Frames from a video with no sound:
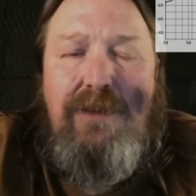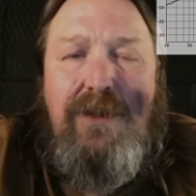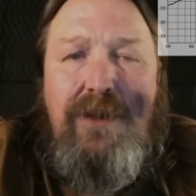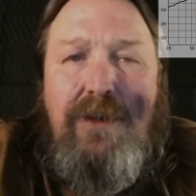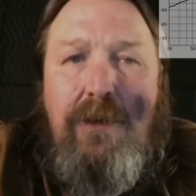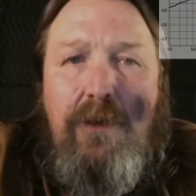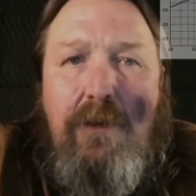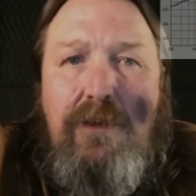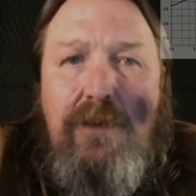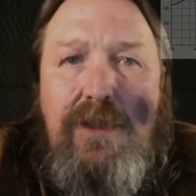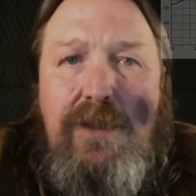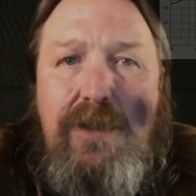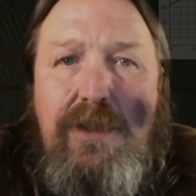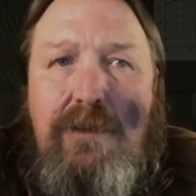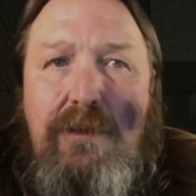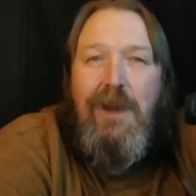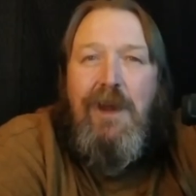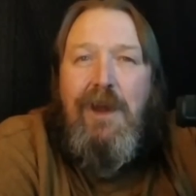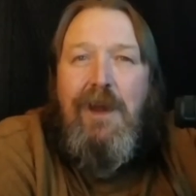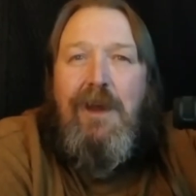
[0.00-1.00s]
Hz.
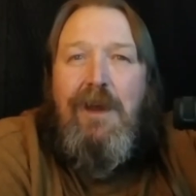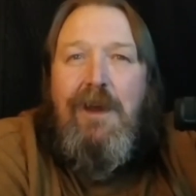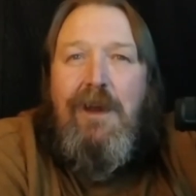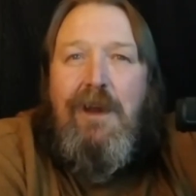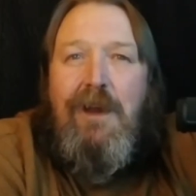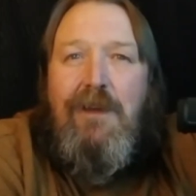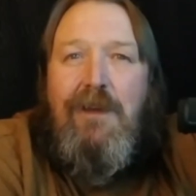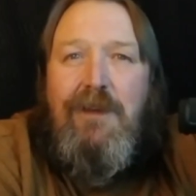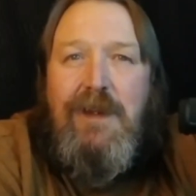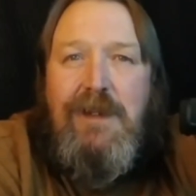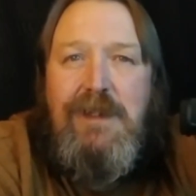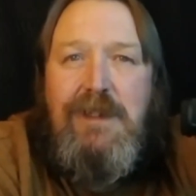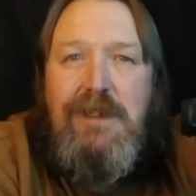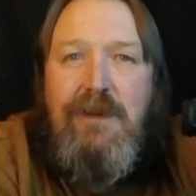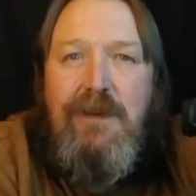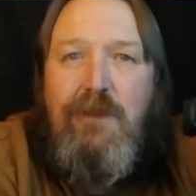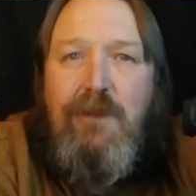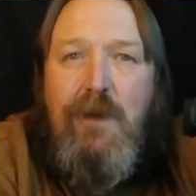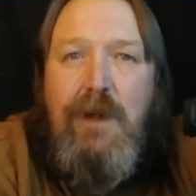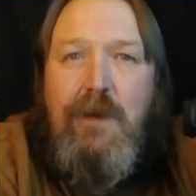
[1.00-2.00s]
This is
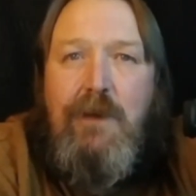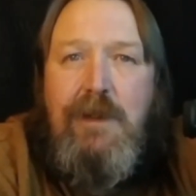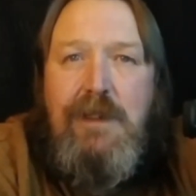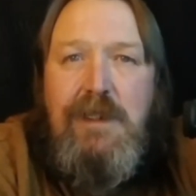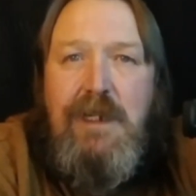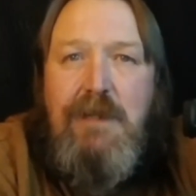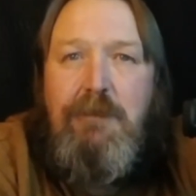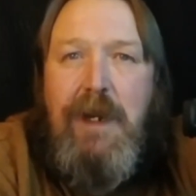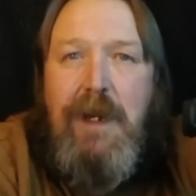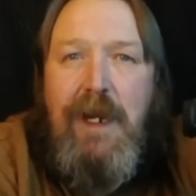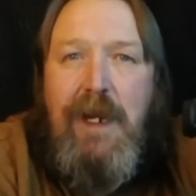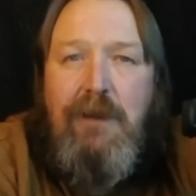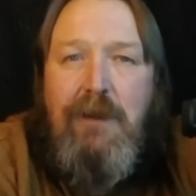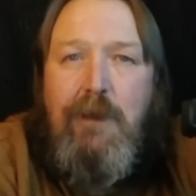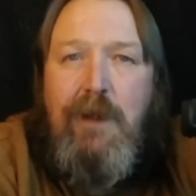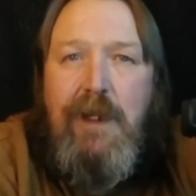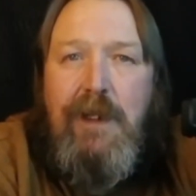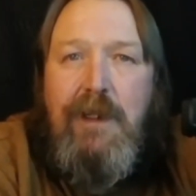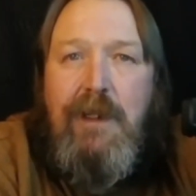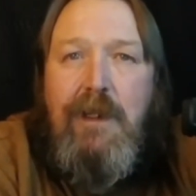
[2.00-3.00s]
a frequency
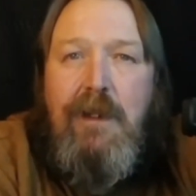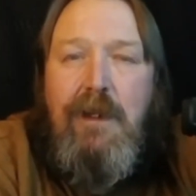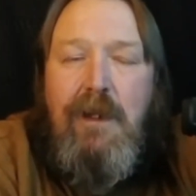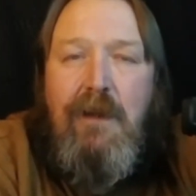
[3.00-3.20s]
bandwidth